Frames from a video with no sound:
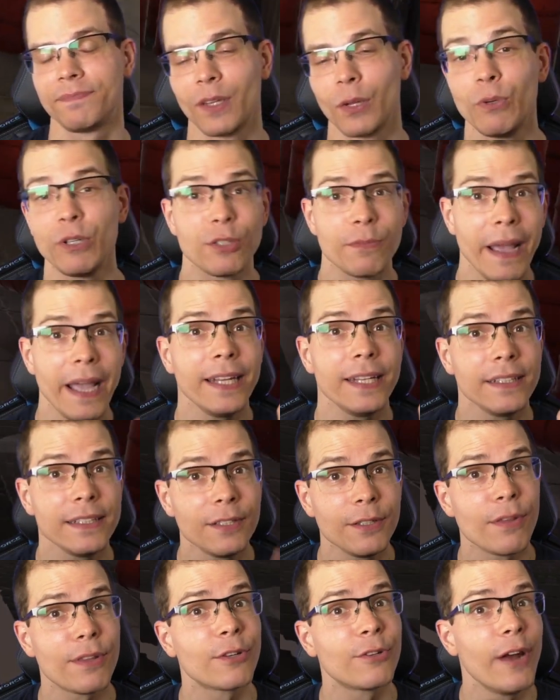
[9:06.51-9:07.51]
which made it
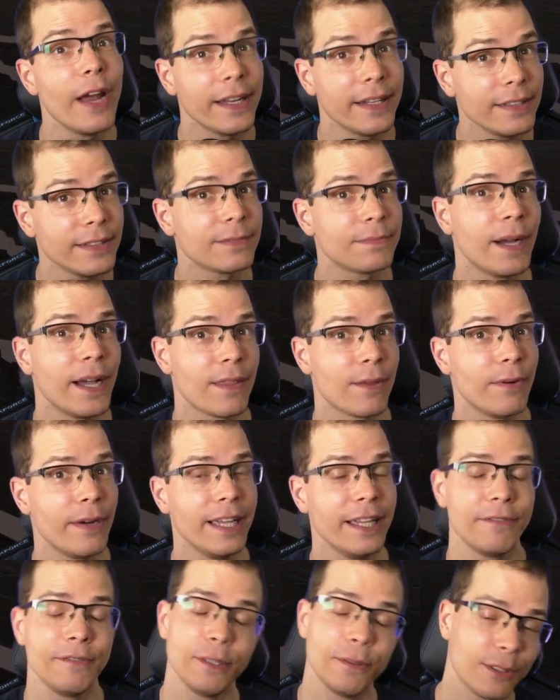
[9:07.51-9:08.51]
into the credits, by the
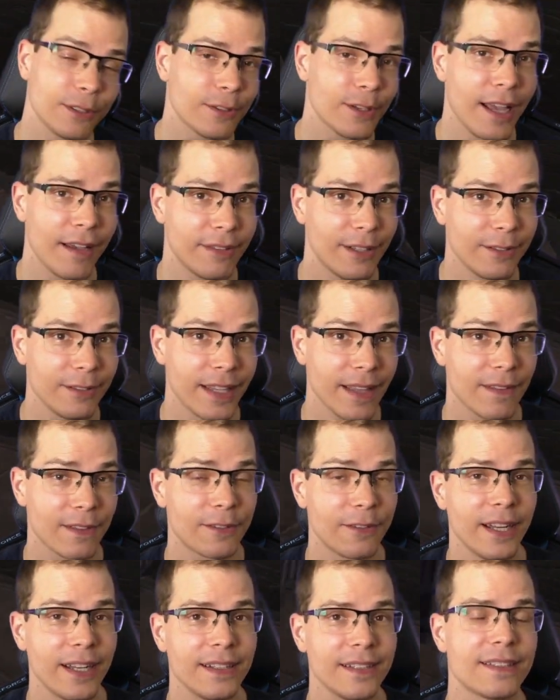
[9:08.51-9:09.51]
way. If you want to have a look at the
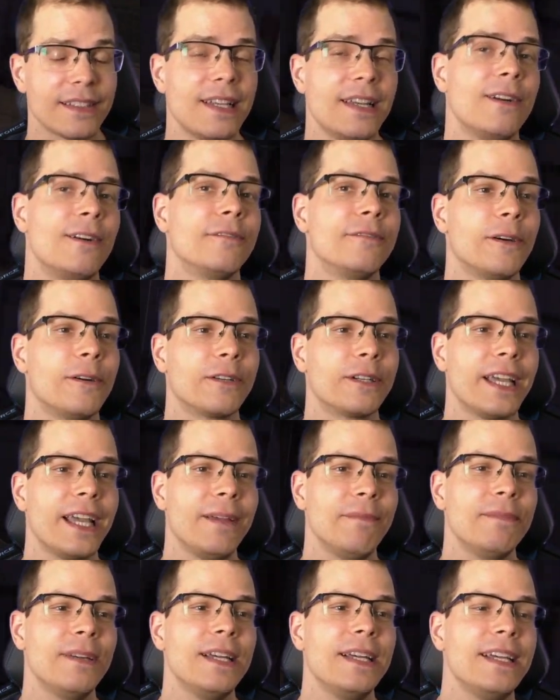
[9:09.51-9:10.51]
credits of our
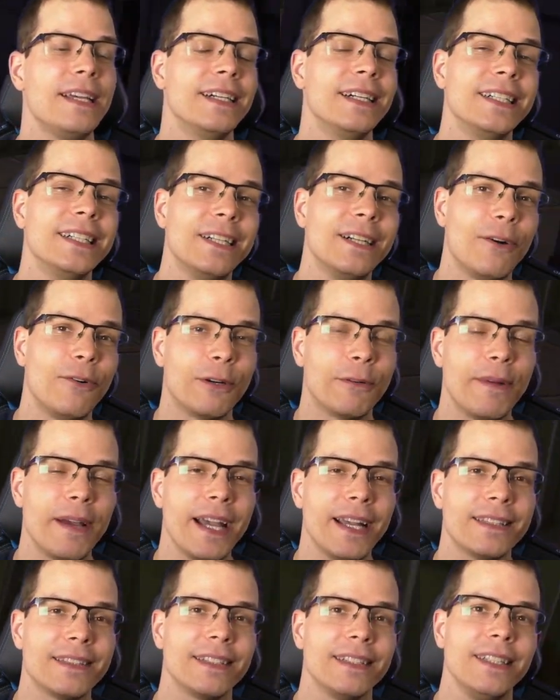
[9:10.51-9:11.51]
game, our
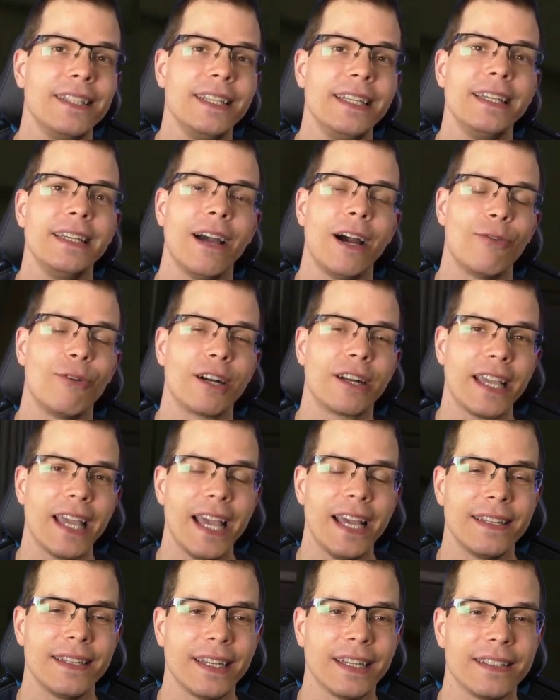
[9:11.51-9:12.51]
pets, Lily, our
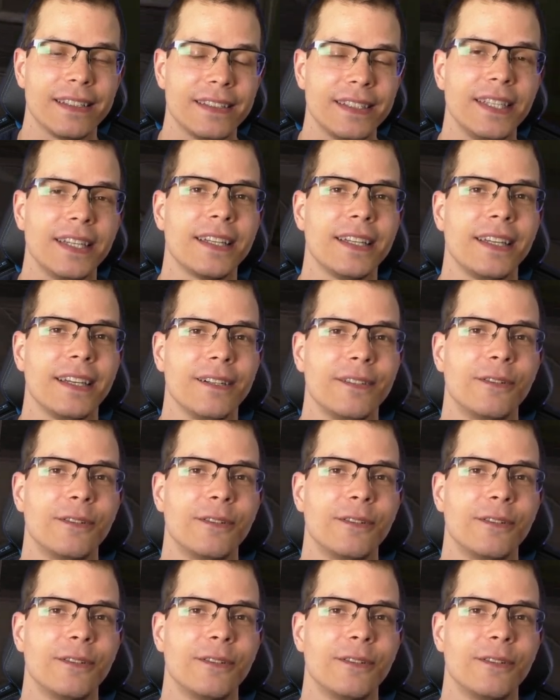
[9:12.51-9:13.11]
cat, and Ciri,